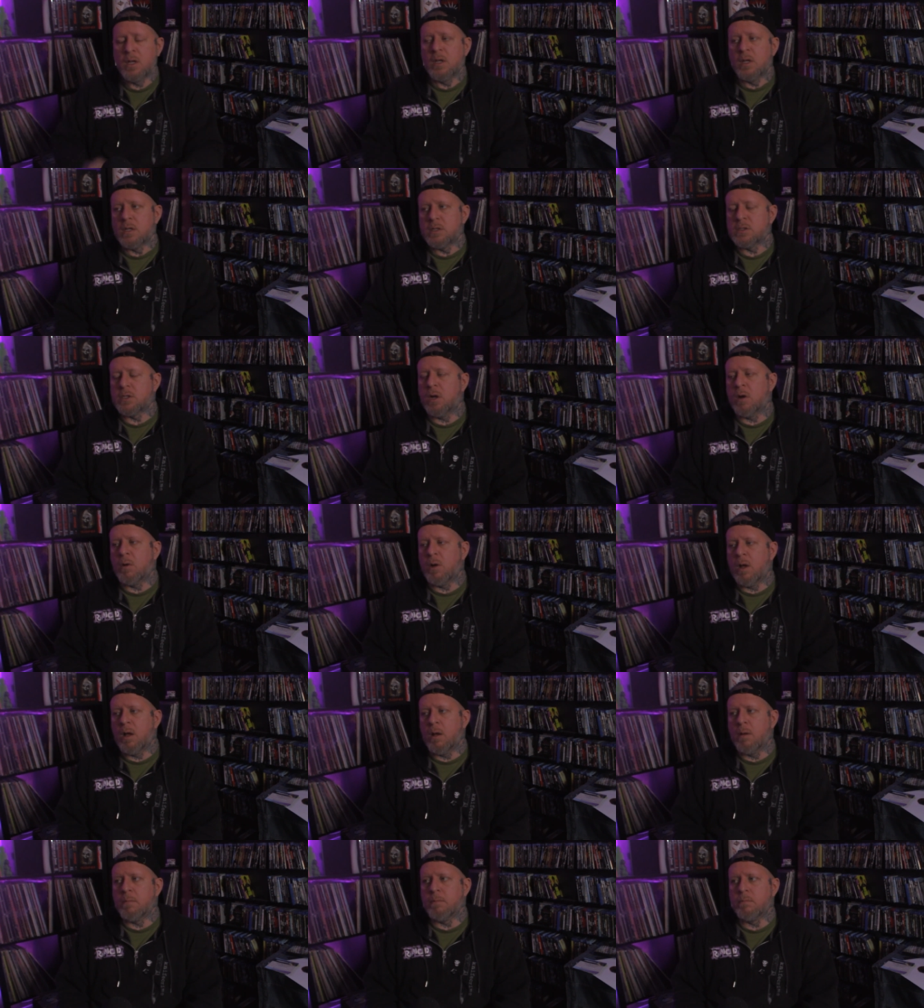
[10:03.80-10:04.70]
So,
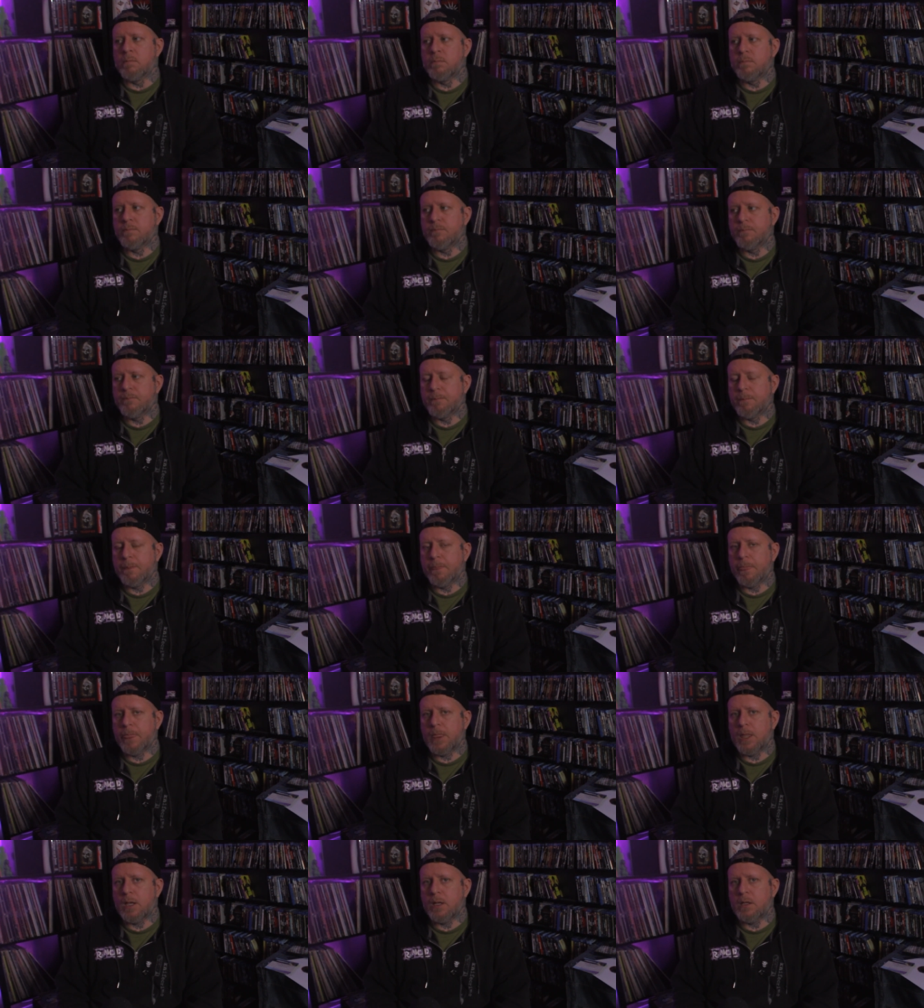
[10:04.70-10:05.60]
um,
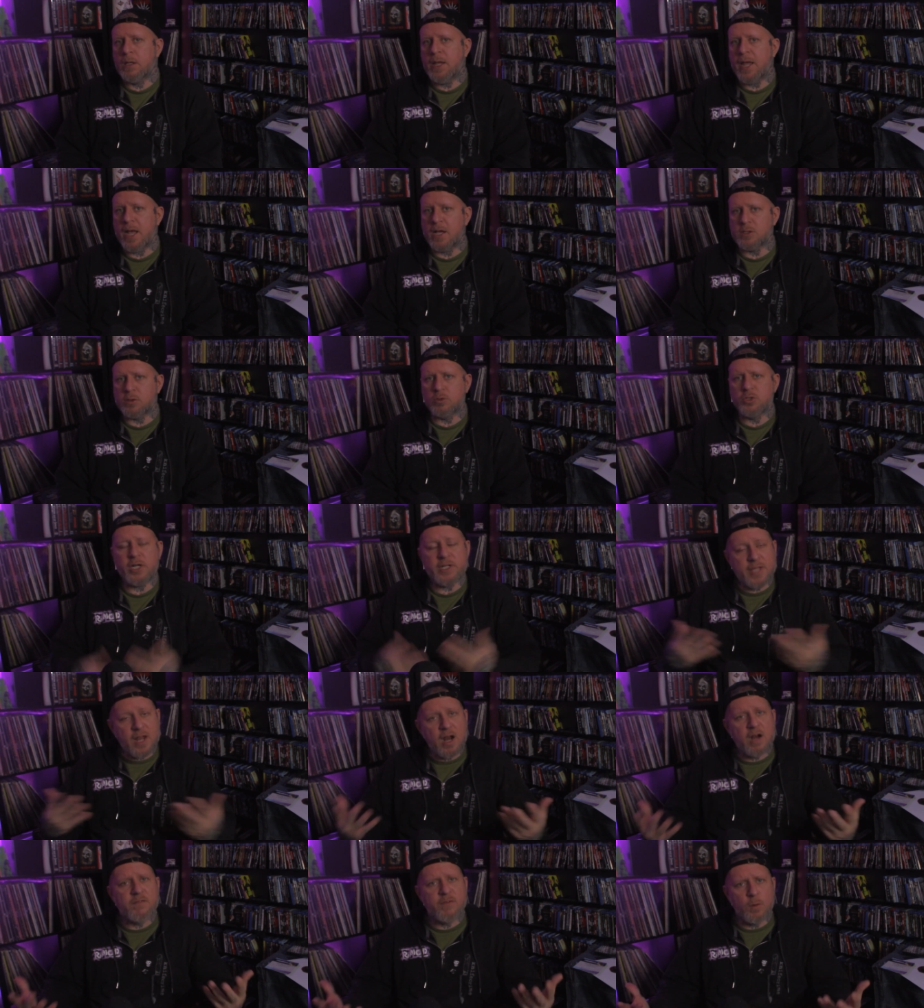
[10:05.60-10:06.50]
yeah, so check
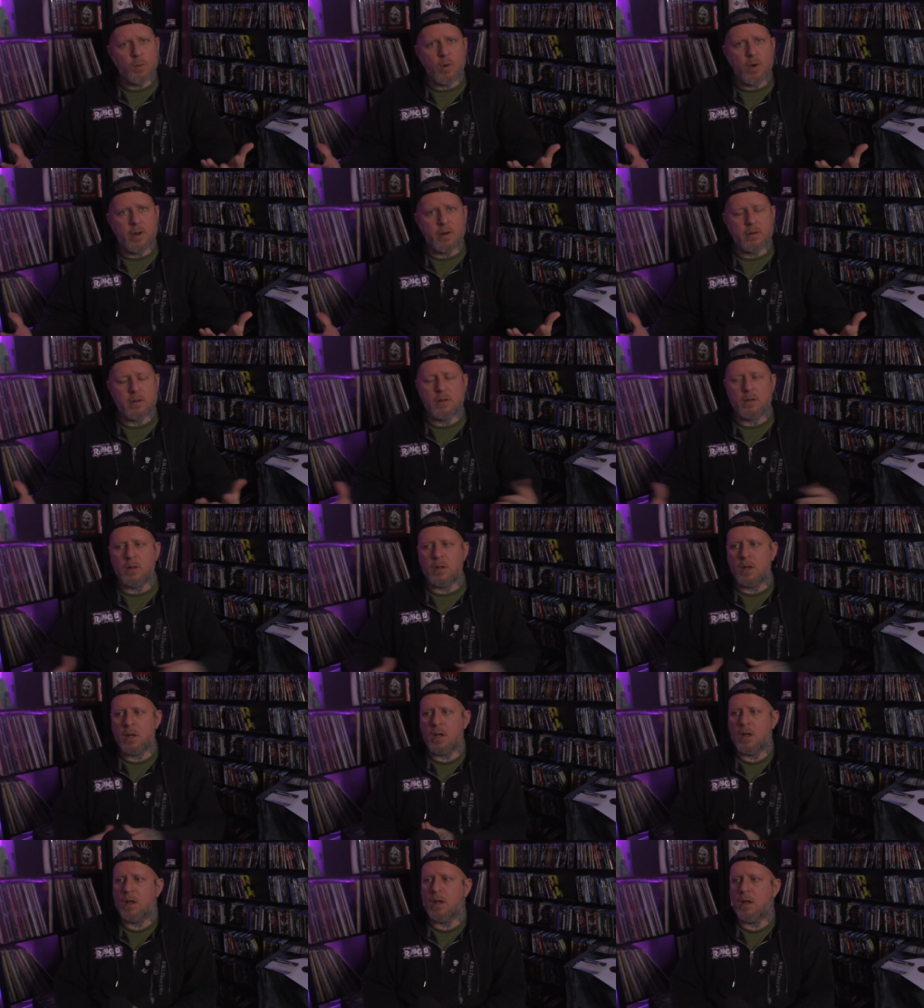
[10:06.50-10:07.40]
that out if you want
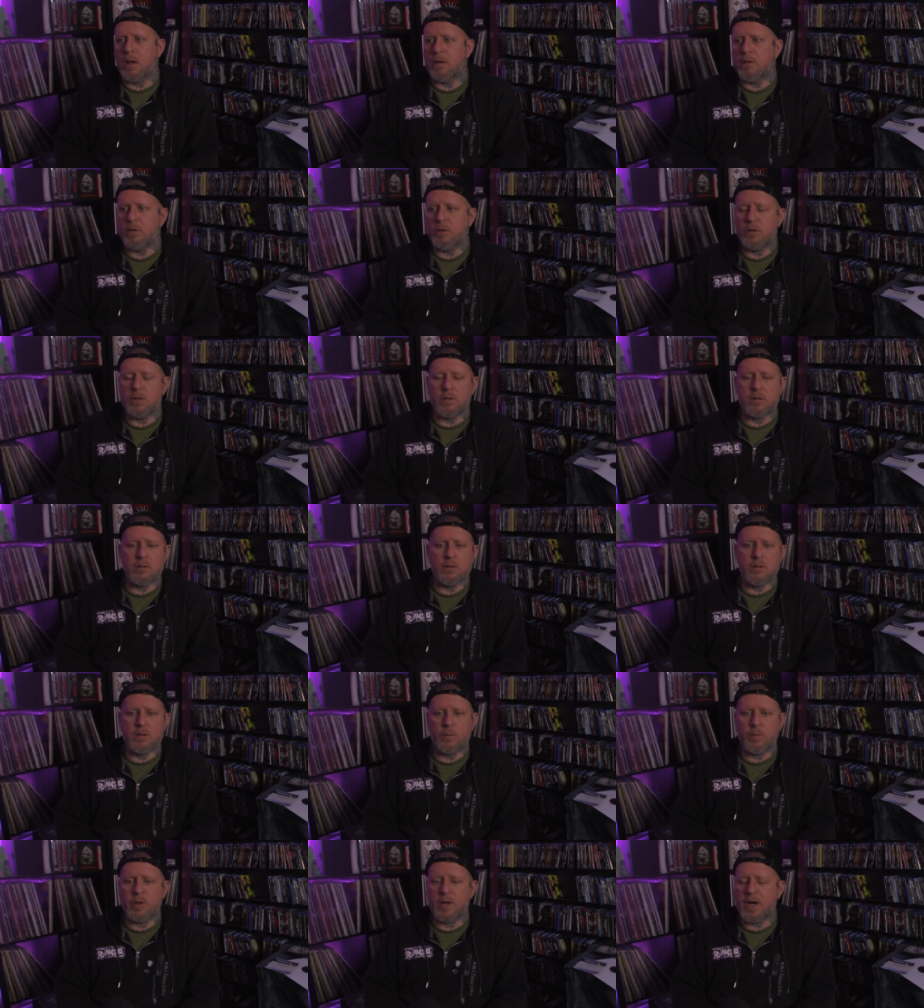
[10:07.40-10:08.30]
uh, you
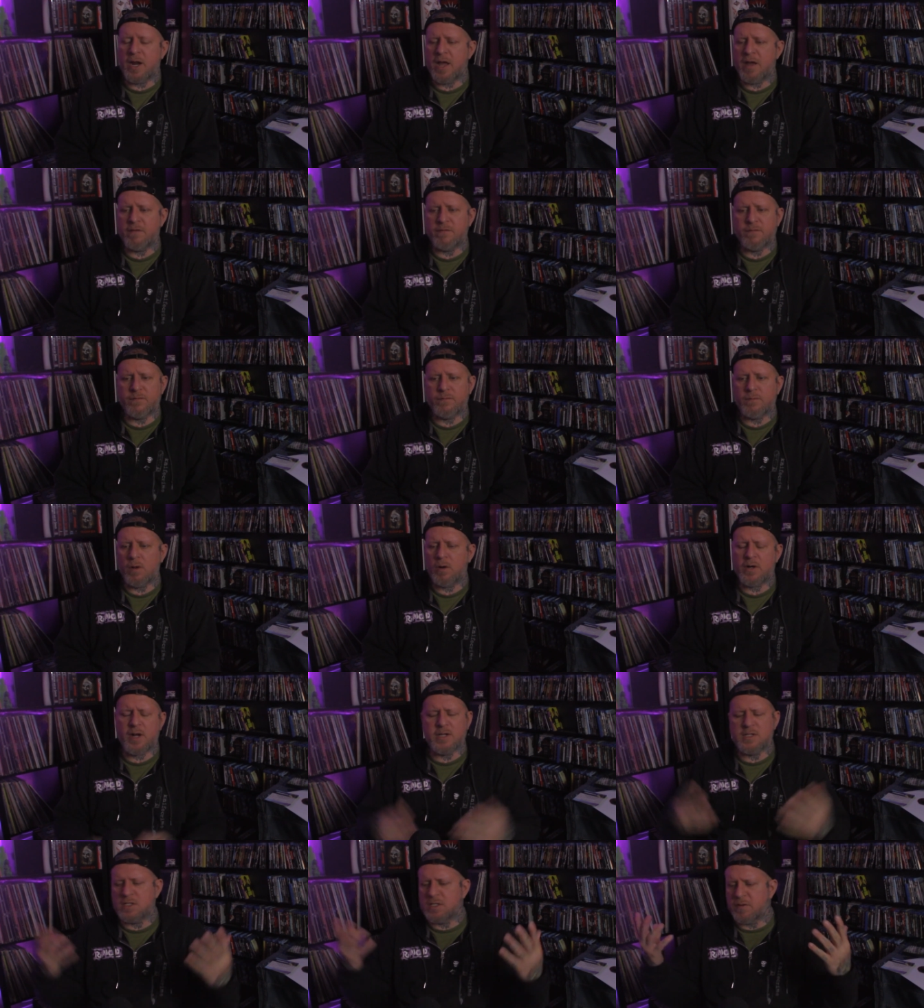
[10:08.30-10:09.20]
can we're gonna have all
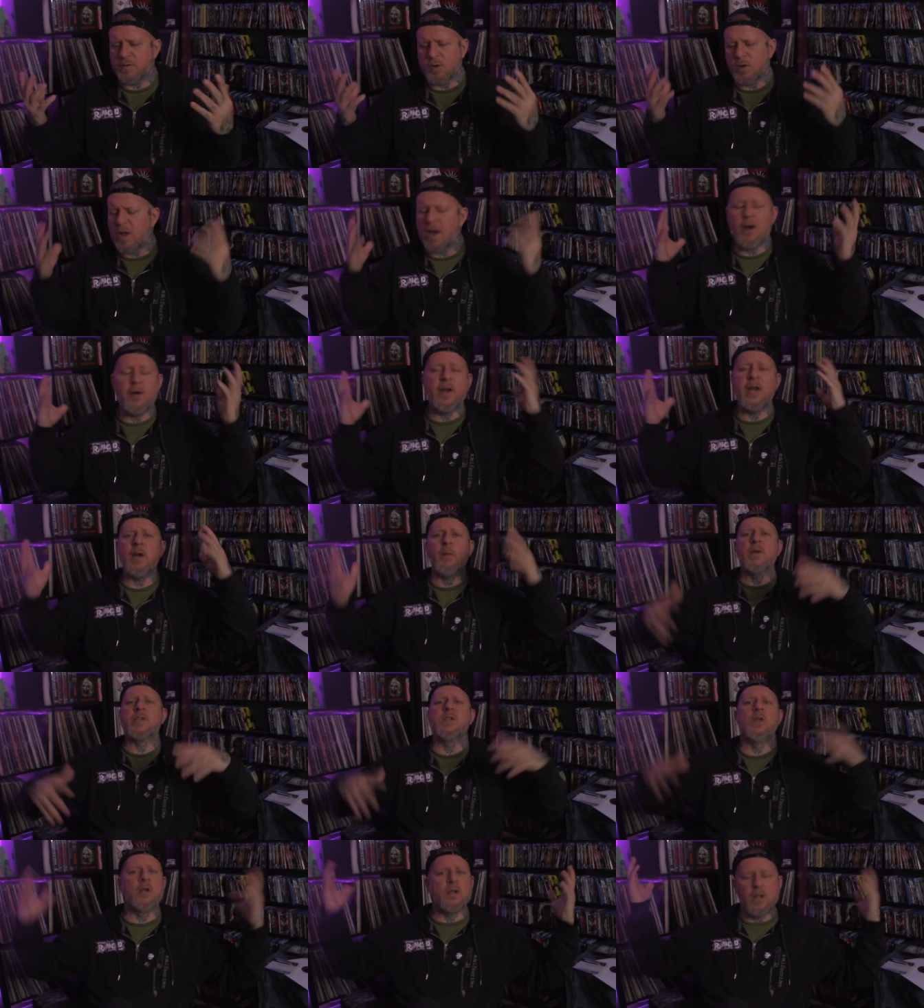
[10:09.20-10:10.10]
kinds of stuff going on. I don't,
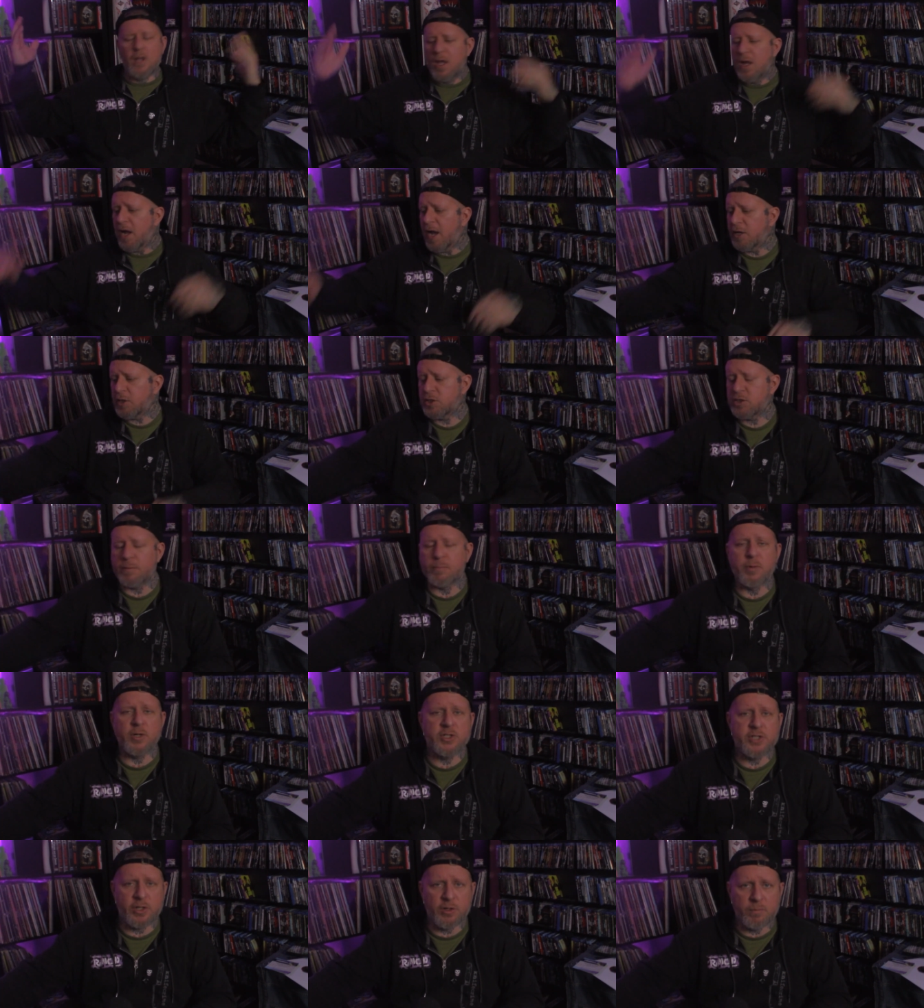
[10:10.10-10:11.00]
anyways, look, I just
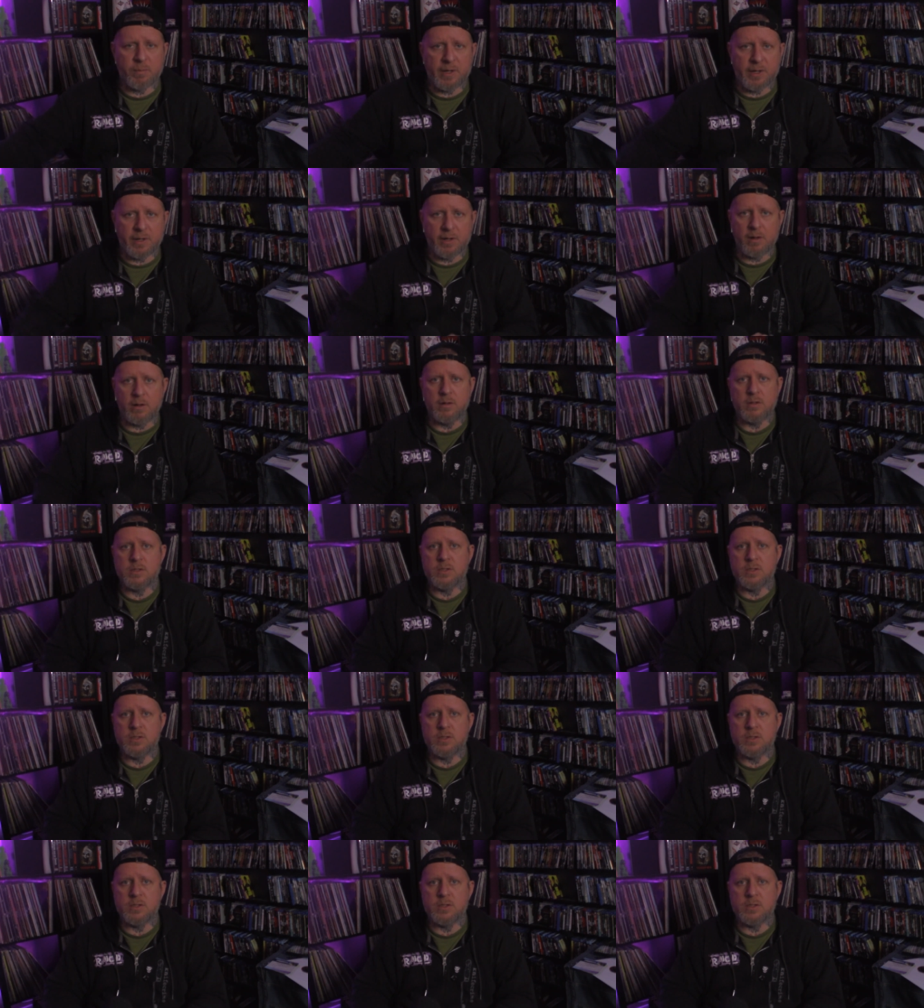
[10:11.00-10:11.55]
appreciate you being here.